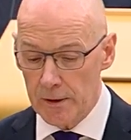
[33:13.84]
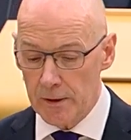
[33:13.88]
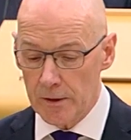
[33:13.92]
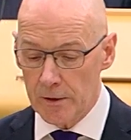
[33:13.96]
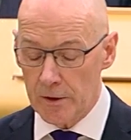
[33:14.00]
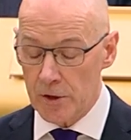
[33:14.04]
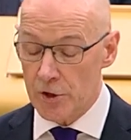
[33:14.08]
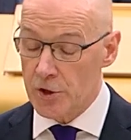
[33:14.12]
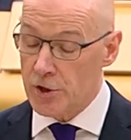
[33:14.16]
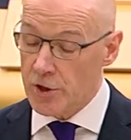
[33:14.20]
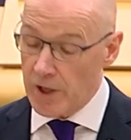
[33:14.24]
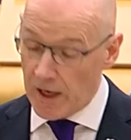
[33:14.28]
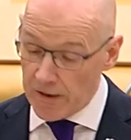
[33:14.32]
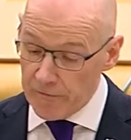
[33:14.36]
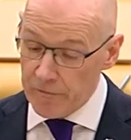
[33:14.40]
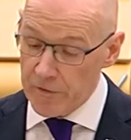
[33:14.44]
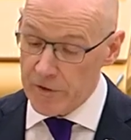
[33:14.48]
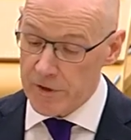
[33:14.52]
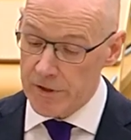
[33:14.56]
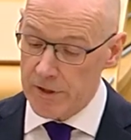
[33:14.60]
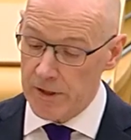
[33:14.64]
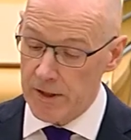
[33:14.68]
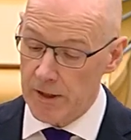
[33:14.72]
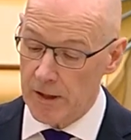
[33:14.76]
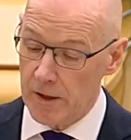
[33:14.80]
The
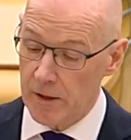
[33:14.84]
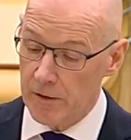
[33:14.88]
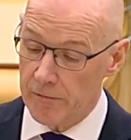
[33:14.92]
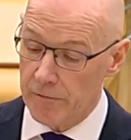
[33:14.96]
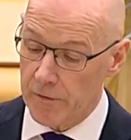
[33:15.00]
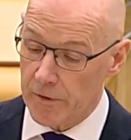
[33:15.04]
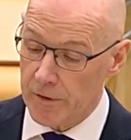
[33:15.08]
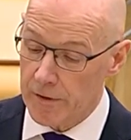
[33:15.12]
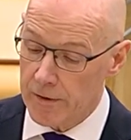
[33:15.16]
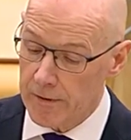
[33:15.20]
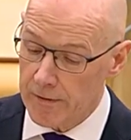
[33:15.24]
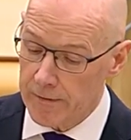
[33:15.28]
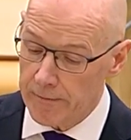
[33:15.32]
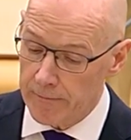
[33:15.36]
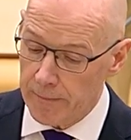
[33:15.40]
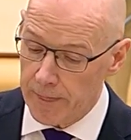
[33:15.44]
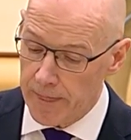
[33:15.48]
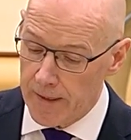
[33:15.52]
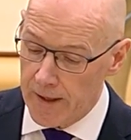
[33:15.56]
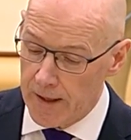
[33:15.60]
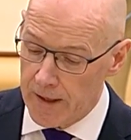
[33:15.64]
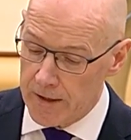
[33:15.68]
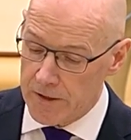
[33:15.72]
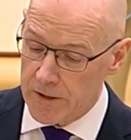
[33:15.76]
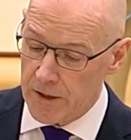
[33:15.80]
travesty, however,
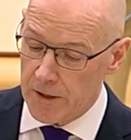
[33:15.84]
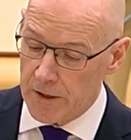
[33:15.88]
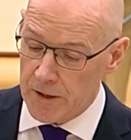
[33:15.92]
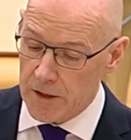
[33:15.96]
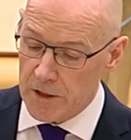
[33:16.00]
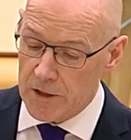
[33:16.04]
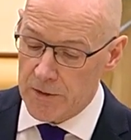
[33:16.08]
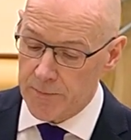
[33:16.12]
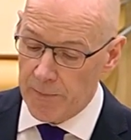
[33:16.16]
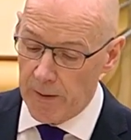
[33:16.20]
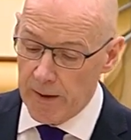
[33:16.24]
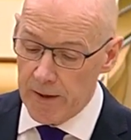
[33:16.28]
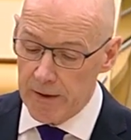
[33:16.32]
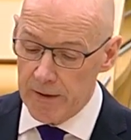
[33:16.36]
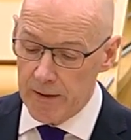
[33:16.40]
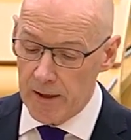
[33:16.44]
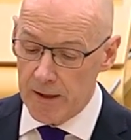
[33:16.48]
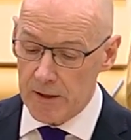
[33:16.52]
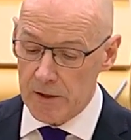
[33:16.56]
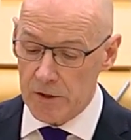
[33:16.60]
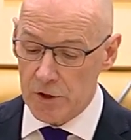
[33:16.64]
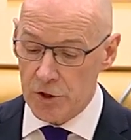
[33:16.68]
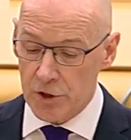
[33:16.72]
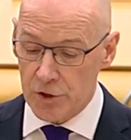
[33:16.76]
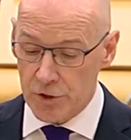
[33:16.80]
is that despite
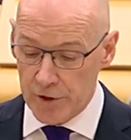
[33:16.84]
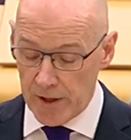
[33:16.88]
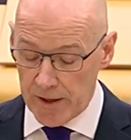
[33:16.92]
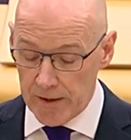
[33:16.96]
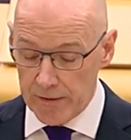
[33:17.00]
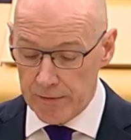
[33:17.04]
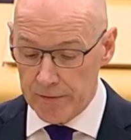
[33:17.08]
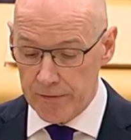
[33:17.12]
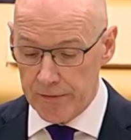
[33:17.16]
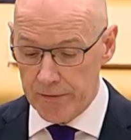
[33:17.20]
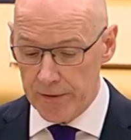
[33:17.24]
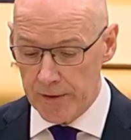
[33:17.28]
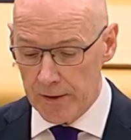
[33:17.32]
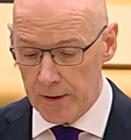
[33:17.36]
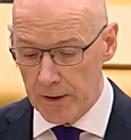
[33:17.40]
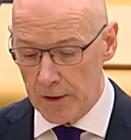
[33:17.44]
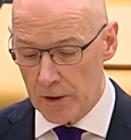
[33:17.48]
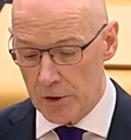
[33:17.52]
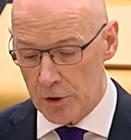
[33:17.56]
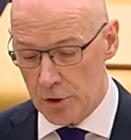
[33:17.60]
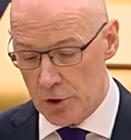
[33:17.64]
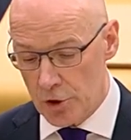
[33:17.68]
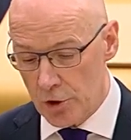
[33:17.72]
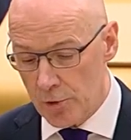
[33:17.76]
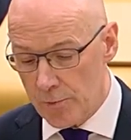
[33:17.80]
that strength,
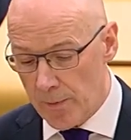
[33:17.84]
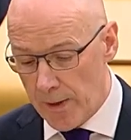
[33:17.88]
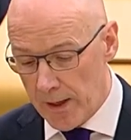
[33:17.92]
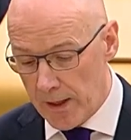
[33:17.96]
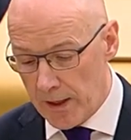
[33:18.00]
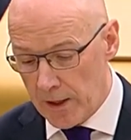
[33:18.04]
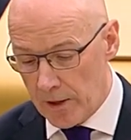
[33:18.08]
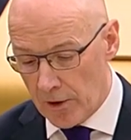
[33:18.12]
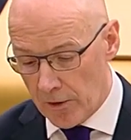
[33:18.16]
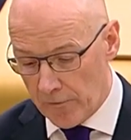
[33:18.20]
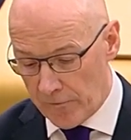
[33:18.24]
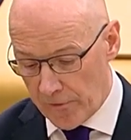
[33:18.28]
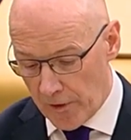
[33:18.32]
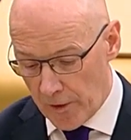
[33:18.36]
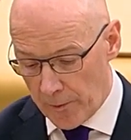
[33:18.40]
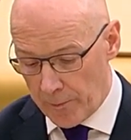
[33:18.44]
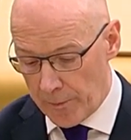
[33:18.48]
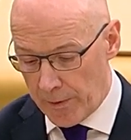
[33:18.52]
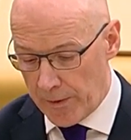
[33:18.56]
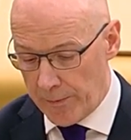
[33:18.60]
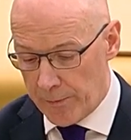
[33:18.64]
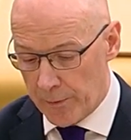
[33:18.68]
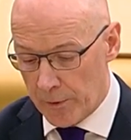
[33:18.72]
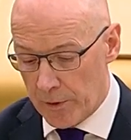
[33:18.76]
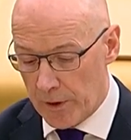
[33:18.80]
too many of our
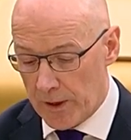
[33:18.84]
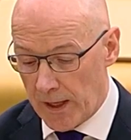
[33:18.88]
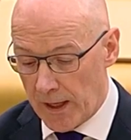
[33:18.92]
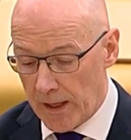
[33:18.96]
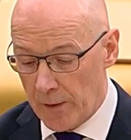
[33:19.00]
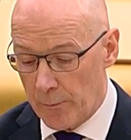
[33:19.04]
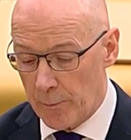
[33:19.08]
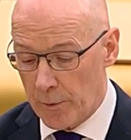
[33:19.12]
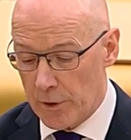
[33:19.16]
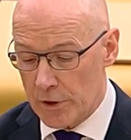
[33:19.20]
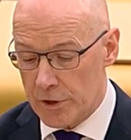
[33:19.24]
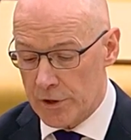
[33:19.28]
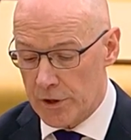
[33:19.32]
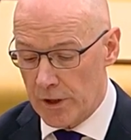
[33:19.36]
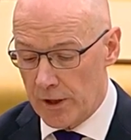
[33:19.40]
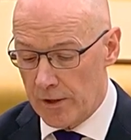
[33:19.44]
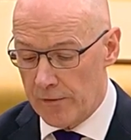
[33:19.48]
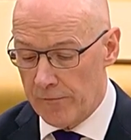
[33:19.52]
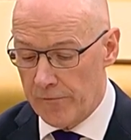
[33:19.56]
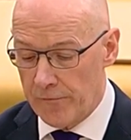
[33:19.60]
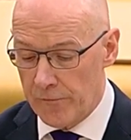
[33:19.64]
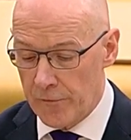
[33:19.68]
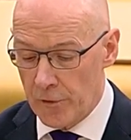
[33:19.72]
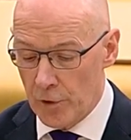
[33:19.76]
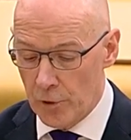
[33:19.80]
people languish in
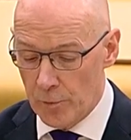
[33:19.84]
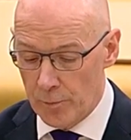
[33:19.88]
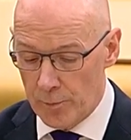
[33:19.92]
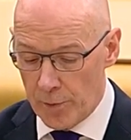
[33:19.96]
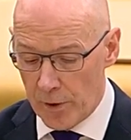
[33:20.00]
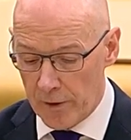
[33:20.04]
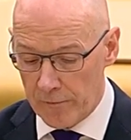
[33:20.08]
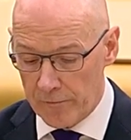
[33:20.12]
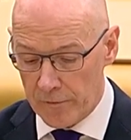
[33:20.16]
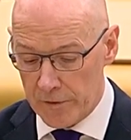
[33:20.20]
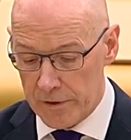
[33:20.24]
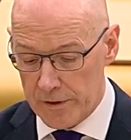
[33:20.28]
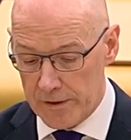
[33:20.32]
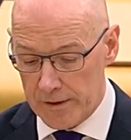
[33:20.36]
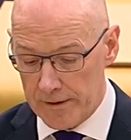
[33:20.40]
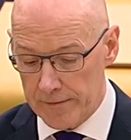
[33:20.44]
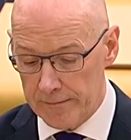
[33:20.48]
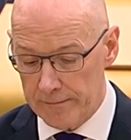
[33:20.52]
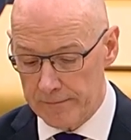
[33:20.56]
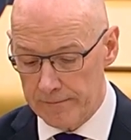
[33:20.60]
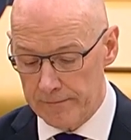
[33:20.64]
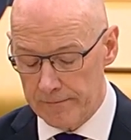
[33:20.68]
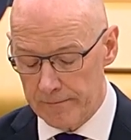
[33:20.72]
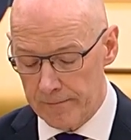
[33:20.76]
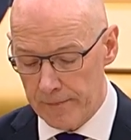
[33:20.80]
fuel poverty.
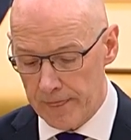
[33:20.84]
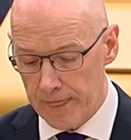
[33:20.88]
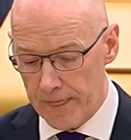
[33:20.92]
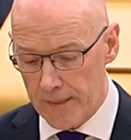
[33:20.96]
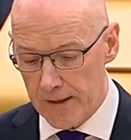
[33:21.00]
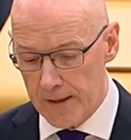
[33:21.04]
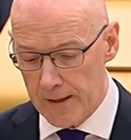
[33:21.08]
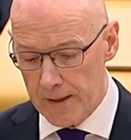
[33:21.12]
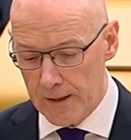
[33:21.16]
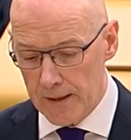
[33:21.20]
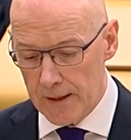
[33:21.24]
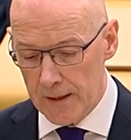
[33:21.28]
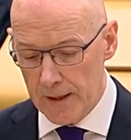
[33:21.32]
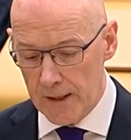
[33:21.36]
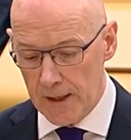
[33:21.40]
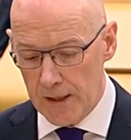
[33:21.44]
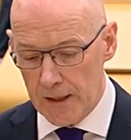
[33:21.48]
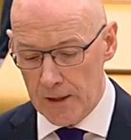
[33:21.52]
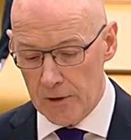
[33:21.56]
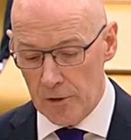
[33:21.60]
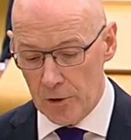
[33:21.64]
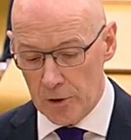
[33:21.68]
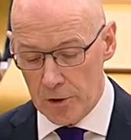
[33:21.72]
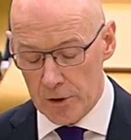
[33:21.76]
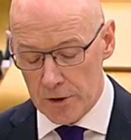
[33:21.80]

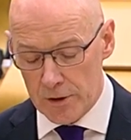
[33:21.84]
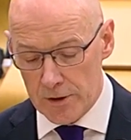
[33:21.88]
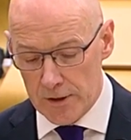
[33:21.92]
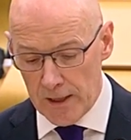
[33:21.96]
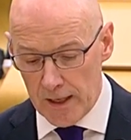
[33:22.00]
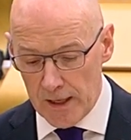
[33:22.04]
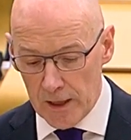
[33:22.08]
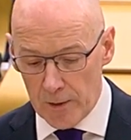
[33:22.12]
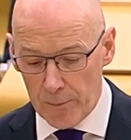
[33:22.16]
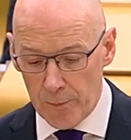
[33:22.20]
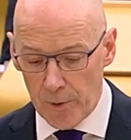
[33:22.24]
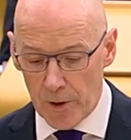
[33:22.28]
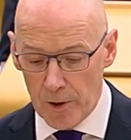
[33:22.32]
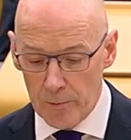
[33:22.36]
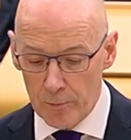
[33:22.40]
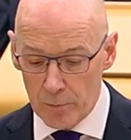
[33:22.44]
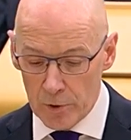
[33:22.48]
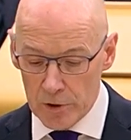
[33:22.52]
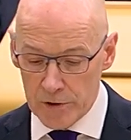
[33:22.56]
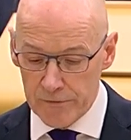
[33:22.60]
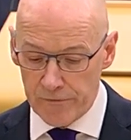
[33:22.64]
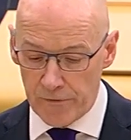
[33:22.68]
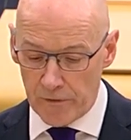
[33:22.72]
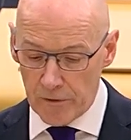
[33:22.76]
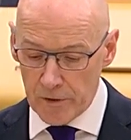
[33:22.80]
In order to help our
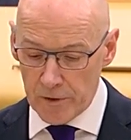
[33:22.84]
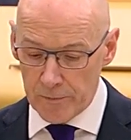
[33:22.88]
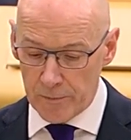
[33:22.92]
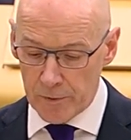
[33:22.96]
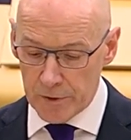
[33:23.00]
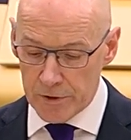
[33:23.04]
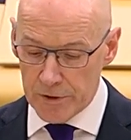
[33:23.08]
most vulnerable